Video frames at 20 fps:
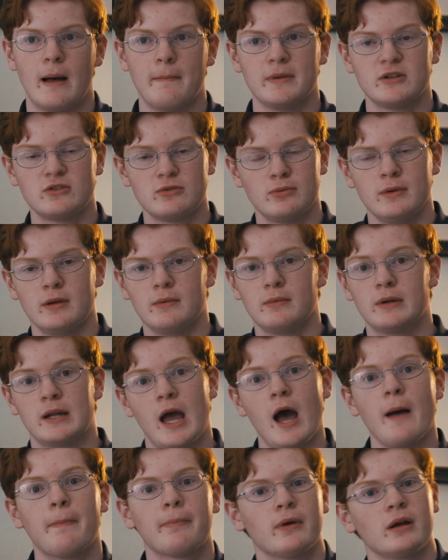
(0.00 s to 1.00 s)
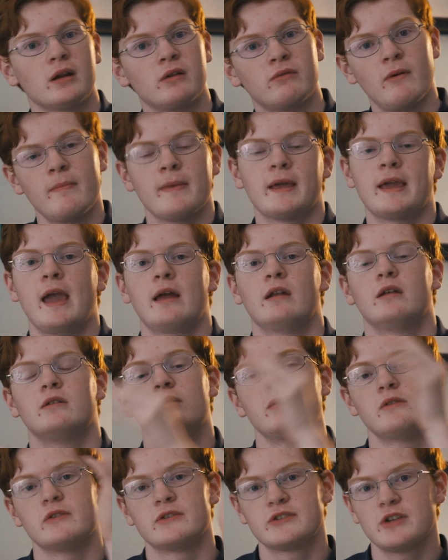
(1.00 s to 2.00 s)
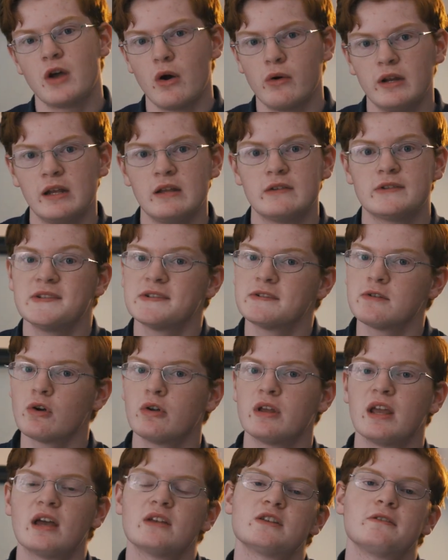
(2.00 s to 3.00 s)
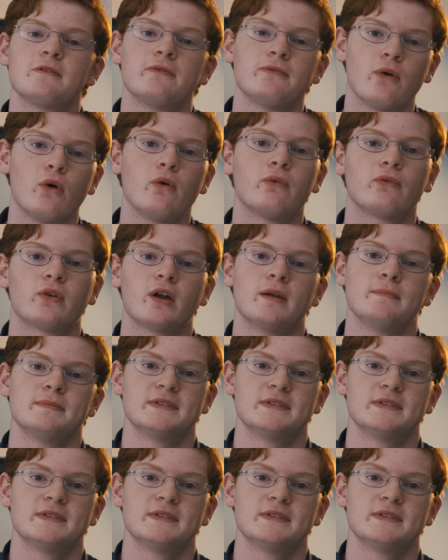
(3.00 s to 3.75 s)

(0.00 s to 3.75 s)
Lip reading: between when I upgraded from the Canon to the Sony is the Sony has a full frame